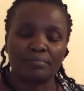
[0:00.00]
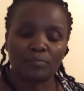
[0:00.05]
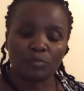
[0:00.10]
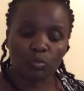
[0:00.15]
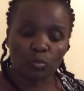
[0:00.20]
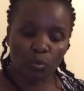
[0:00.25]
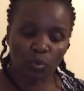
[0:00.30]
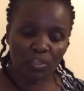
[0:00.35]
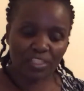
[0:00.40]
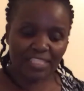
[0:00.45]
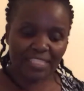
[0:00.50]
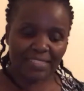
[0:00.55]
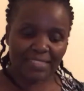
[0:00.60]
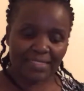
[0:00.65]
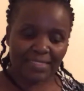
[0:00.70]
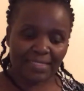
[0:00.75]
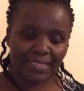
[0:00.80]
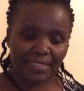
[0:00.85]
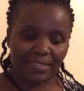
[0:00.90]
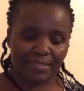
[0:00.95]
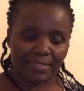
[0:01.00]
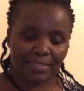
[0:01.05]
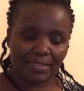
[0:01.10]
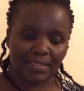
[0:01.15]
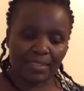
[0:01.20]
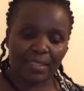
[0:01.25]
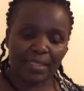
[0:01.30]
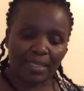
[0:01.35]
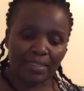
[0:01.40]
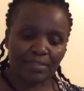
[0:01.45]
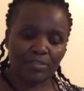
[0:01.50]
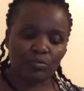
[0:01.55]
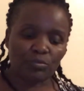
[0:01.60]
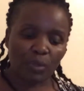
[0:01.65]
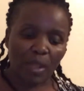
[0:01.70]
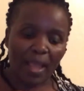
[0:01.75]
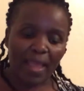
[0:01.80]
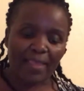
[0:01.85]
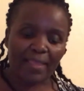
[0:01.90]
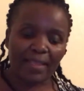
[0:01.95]
What is it that
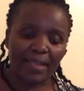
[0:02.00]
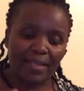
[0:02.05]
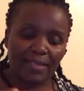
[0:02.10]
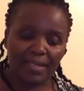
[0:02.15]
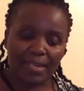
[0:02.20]
I can